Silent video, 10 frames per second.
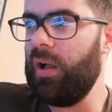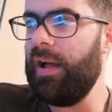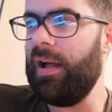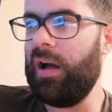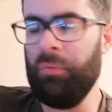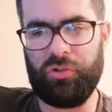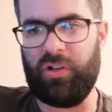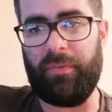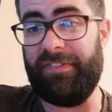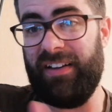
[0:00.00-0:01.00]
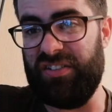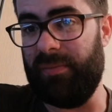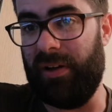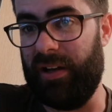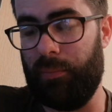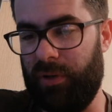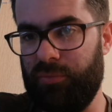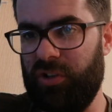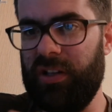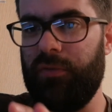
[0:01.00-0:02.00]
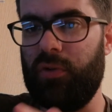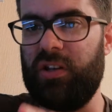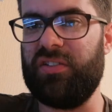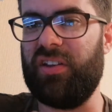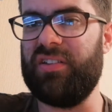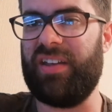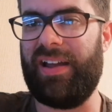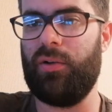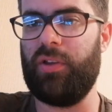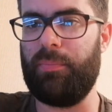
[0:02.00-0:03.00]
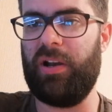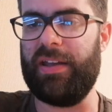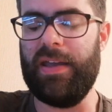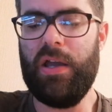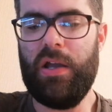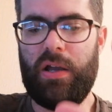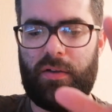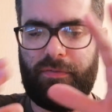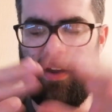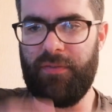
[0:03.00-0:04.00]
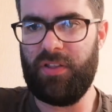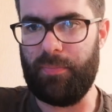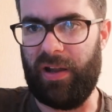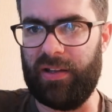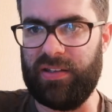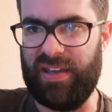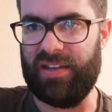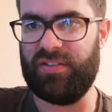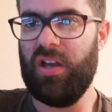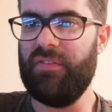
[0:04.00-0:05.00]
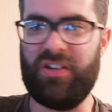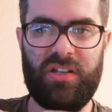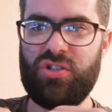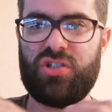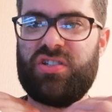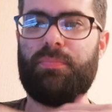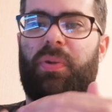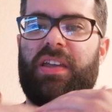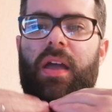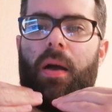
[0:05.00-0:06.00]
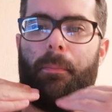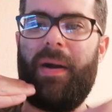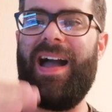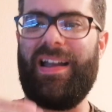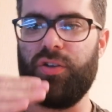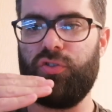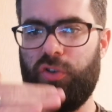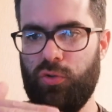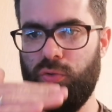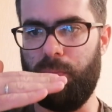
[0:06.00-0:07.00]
I'm not trying to be fancy by that, but I'm trying to give you an insight into how they play. Five at the back, yes. They didn't just simply pack two